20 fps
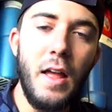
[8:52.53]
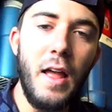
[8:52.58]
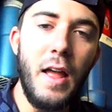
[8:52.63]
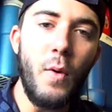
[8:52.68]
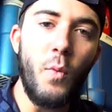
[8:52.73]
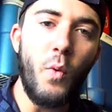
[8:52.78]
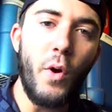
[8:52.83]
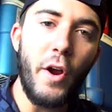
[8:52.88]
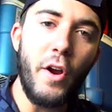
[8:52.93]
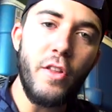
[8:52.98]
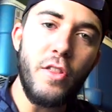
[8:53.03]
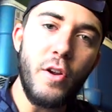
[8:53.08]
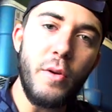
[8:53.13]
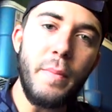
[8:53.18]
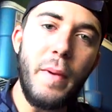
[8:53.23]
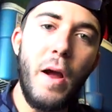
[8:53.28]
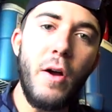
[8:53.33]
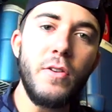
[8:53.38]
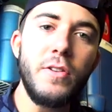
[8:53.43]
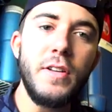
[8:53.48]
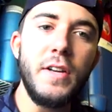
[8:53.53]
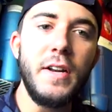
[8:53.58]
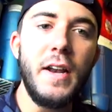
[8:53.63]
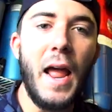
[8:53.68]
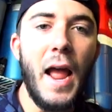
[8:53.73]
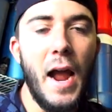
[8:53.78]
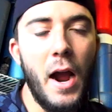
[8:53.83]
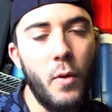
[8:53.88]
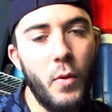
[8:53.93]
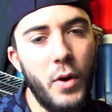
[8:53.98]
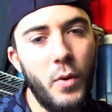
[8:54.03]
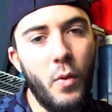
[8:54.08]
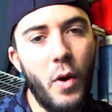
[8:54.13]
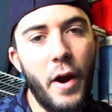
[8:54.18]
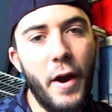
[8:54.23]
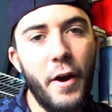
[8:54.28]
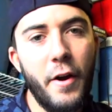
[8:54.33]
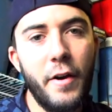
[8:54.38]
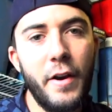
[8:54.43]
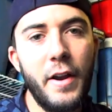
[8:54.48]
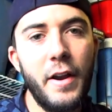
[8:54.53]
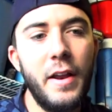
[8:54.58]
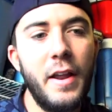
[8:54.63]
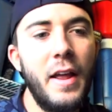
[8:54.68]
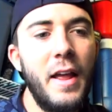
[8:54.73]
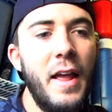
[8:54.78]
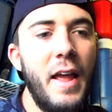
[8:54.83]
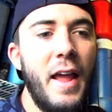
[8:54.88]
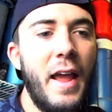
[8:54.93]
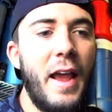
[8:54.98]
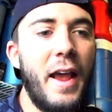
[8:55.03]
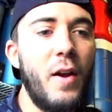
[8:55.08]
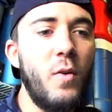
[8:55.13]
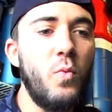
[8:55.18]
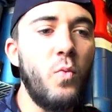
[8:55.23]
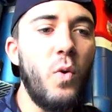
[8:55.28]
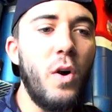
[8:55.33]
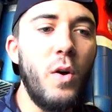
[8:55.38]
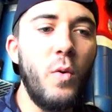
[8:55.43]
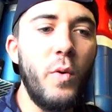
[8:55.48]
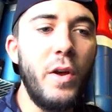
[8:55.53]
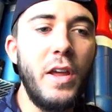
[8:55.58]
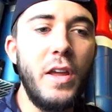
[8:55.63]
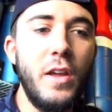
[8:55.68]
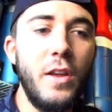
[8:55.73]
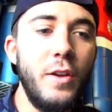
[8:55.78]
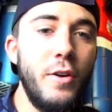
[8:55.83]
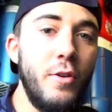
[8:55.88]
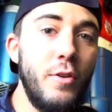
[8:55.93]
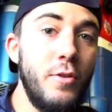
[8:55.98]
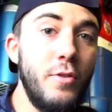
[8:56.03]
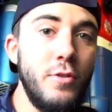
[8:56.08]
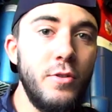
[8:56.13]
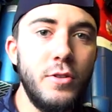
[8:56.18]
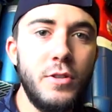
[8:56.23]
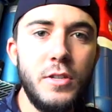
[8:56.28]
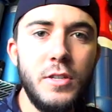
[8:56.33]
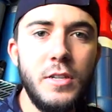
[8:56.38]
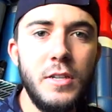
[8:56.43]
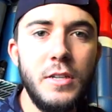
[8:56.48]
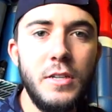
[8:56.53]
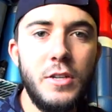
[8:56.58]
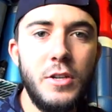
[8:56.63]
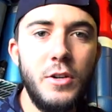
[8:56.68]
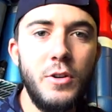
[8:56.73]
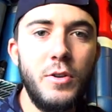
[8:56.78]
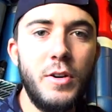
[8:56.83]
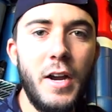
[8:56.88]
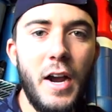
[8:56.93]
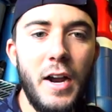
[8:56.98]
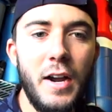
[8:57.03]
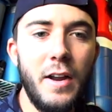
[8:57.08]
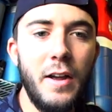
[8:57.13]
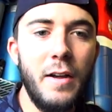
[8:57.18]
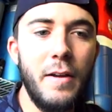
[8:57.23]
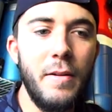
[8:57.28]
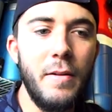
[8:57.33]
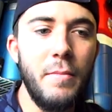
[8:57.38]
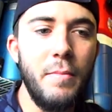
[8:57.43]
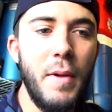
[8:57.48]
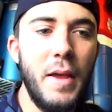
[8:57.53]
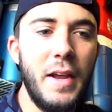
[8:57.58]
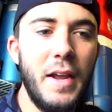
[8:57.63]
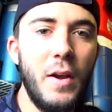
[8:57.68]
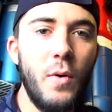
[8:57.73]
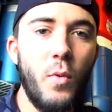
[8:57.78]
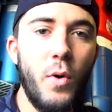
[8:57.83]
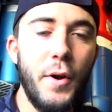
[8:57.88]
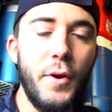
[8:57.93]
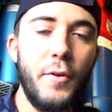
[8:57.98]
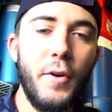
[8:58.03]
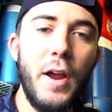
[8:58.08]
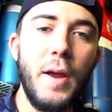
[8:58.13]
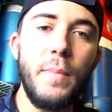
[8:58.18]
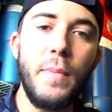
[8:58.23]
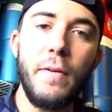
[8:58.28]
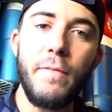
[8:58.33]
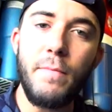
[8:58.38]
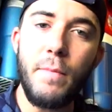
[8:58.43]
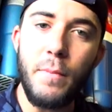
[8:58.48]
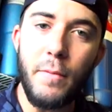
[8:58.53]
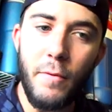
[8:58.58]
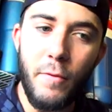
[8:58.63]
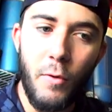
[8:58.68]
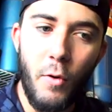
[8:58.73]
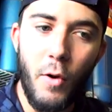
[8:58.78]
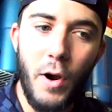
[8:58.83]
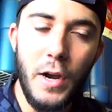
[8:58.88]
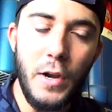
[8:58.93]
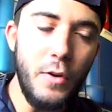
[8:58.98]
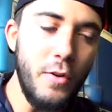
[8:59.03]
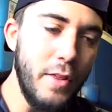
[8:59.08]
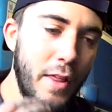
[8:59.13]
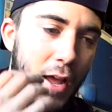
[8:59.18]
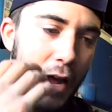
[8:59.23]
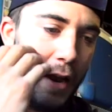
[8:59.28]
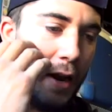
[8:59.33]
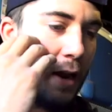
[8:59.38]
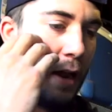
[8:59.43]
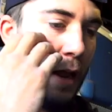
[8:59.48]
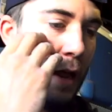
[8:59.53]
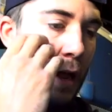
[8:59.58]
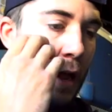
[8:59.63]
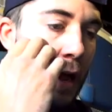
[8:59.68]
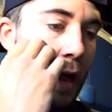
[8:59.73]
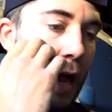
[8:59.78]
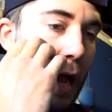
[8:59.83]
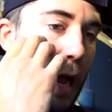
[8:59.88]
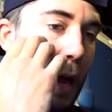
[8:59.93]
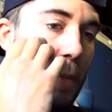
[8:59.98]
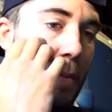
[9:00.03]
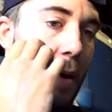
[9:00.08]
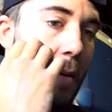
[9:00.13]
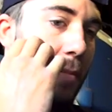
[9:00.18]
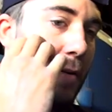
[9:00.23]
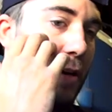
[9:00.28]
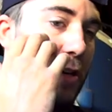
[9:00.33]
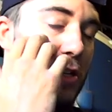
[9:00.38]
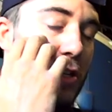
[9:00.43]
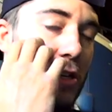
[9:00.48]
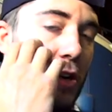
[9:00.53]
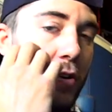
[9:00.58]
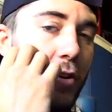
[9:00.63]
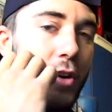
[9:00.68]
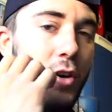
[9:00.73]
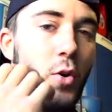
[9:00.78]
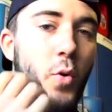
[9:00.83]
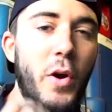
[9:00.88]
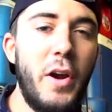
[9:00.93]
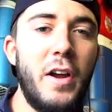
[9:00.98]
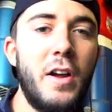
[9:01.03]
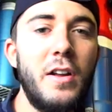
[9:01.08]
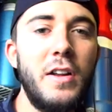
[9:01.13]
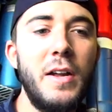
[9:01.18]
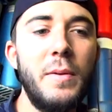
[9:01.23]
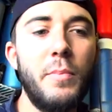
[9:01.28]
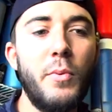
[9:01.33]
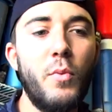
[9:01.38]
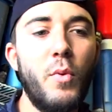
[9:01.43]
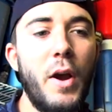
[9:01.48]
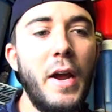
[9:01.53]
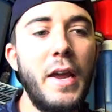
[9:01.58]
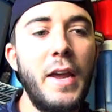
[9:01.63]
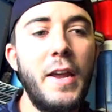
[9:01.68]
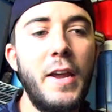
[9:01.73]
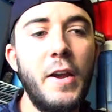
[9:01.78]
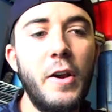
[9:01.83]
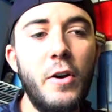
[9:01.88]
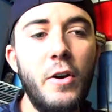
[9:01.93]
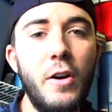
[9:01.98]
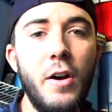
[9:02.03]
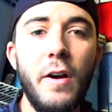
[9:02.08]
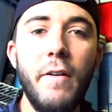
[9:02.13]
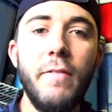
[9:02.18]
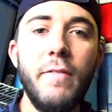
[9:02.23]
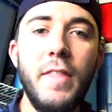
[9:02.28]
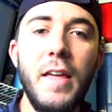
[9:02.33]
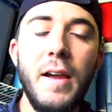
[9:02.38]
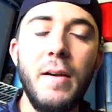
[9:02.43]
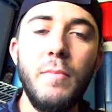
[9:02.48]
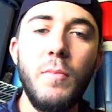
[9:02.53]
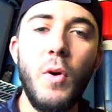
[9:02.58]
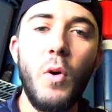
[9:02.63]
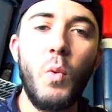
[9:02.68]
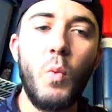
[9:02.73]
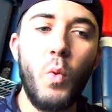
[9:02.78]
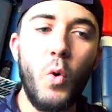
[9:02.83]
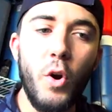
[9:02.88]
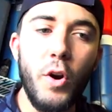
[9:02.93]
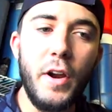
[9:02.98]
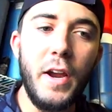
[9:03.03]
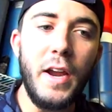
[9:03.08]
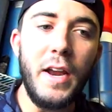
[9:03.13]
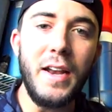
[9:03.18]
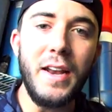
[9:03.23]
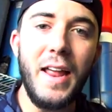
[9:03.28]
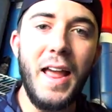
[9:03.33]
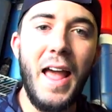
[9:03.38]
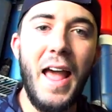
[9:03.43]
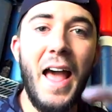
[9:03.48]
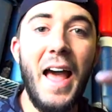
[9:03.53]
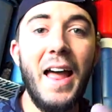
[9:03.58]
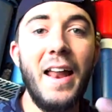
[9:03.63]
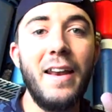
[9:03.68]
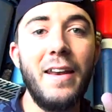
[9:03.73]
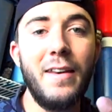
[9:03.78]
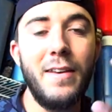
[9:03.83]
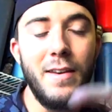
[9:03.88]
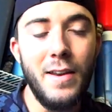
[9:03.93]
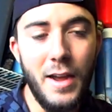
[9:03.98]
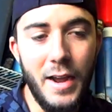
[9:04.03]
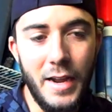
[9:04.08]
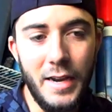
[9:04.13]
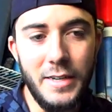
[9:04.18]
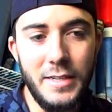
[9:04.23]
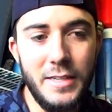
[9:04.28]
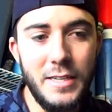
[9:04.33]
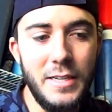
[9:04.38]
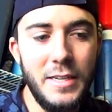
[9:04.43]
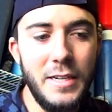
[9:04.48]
where they're mounted, how we wired it, and what we use to kind of make it work great. But before I do that, I'm going to show you a quick clip right here of them working at night.